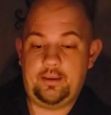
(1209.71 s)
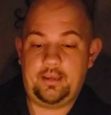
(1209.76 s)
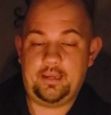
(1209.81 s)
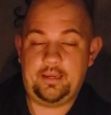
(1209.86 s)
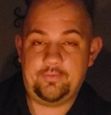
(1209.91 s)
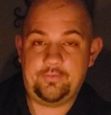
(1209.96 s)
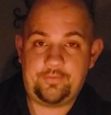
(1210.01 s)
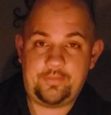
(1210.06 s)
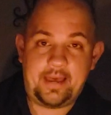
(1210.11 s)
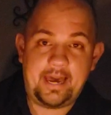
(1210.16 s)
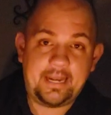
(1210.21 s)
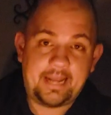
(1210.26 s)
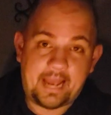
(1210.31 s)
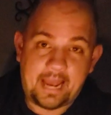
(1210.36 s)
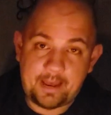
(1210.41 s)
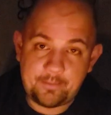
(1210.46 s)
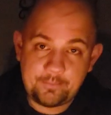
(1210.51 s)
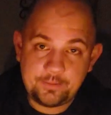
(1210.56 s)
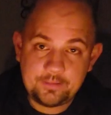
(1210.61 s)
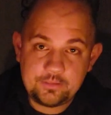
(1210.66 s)
If that
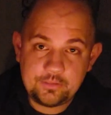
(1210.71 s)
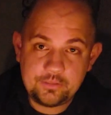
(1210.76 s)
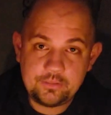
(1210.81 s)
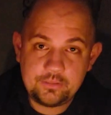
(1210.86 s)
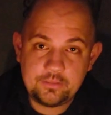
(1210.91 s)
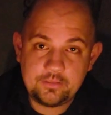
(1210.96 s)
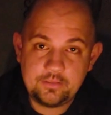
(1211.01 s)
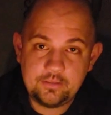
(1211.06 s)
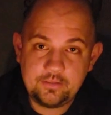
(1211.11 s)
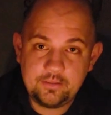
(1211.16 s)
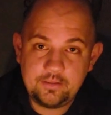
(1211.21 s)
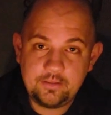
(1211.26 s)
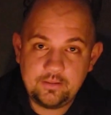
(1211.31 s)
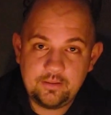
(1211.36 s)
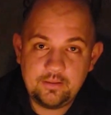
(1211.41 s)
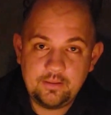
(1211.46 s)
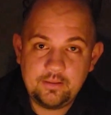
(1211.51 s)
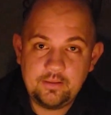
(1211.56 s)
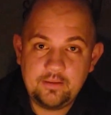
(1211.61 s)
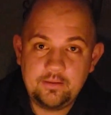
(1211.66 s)
happens,
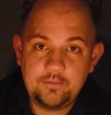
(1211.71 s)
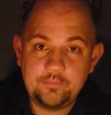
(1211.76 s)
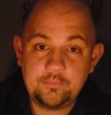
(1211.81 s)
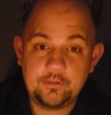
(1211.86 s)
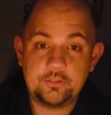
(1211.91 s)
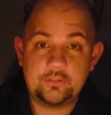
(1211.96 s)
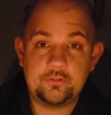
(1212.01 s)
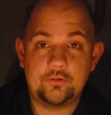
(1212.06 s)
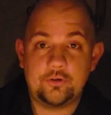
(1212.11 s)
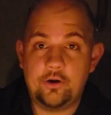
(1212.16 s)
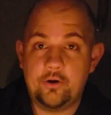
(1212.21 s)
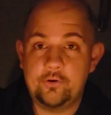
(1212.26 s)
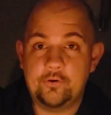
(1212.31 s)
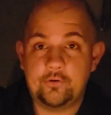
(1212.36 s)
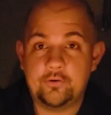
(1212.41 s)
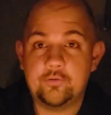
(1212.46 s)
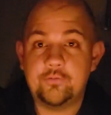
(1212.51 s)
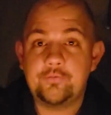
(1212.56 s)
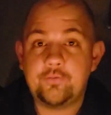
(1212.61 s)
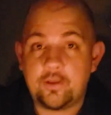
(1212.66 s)
Mr.
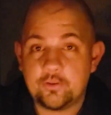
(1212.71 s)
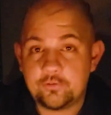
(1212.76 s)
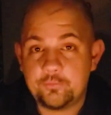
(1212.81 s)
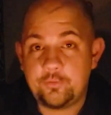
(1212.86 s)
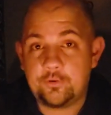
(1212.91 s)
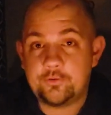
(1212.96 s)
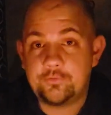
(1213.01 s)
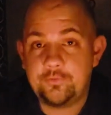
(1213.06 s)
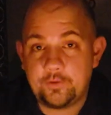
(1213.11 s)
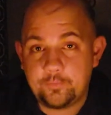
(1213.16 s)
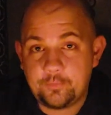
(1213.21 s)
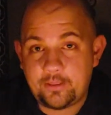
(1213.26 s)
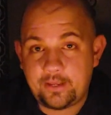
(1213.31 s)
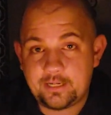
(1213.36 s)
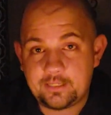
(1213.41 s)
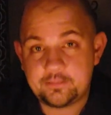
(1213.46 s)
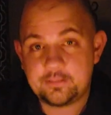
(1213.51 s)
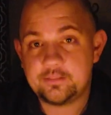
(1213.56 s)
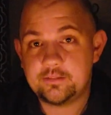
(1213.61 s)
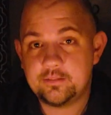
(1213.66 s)
Owner of Fallsburg
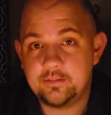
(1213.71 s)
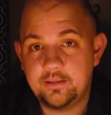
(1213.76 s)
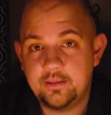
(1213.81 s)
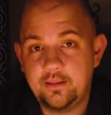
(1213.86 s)
Fearplex,